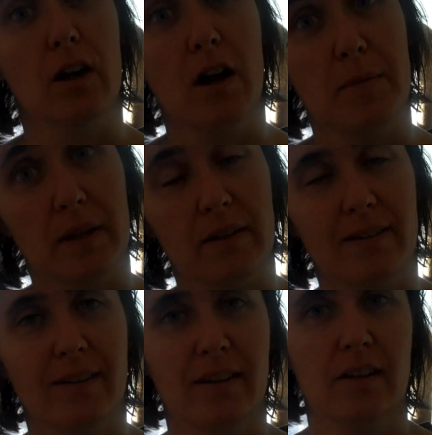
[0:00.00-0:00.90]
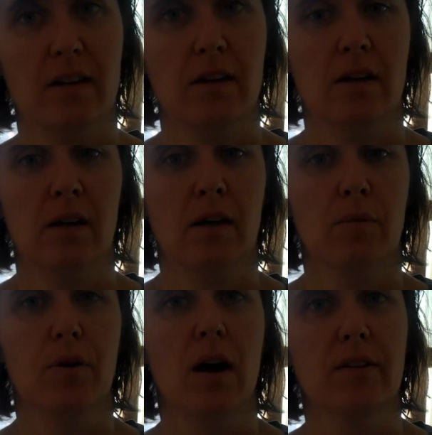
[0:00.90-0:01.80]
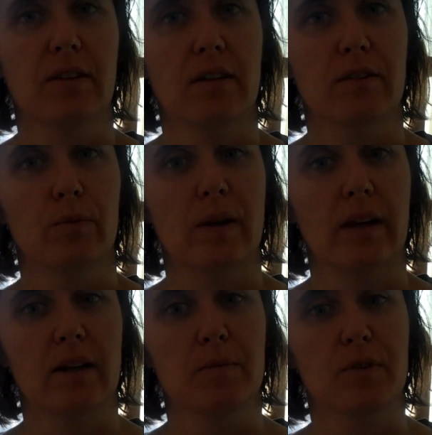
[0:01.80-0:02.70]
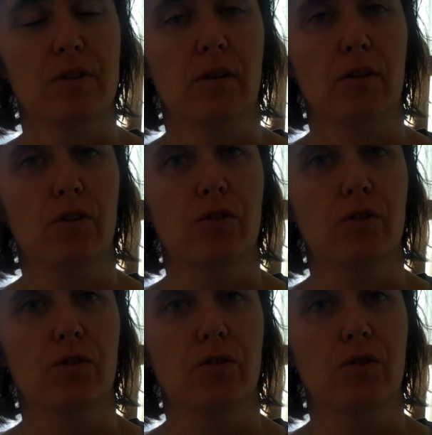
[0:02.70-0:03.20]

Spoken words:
common process when it comes to